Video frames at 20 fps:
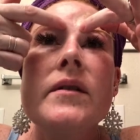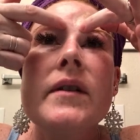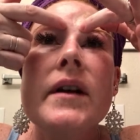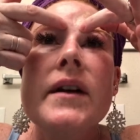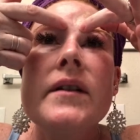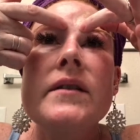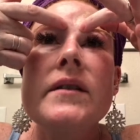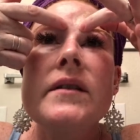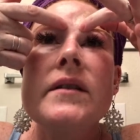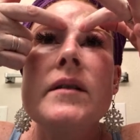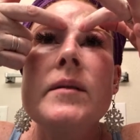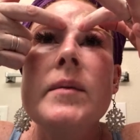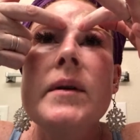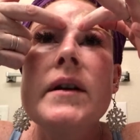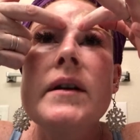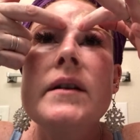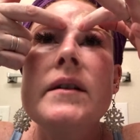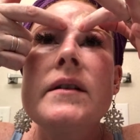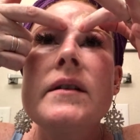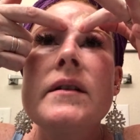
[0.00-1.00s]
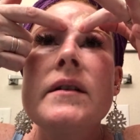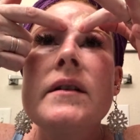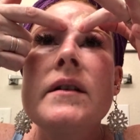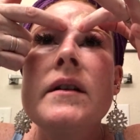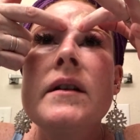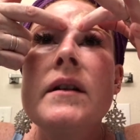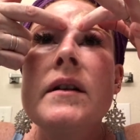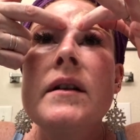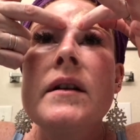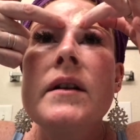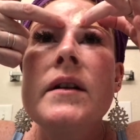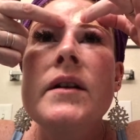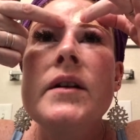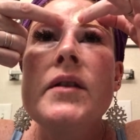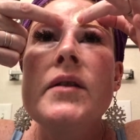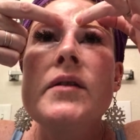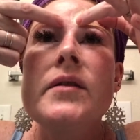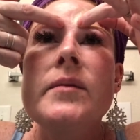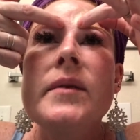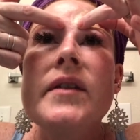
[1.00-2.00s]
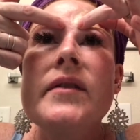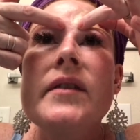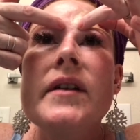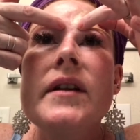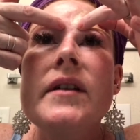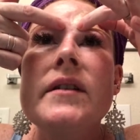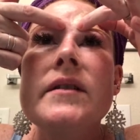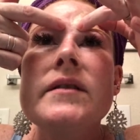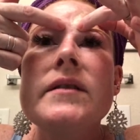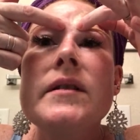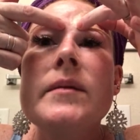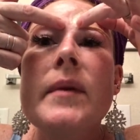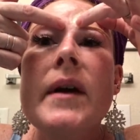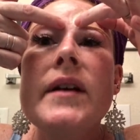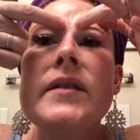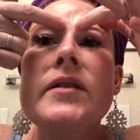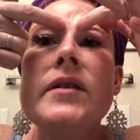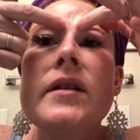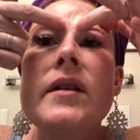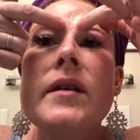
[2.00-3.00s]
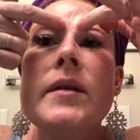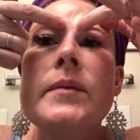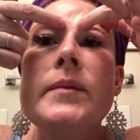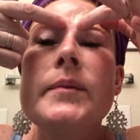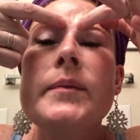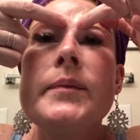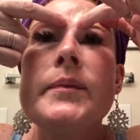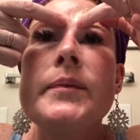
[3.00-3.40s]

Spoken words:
around a little bit. Use my fingers to match it up.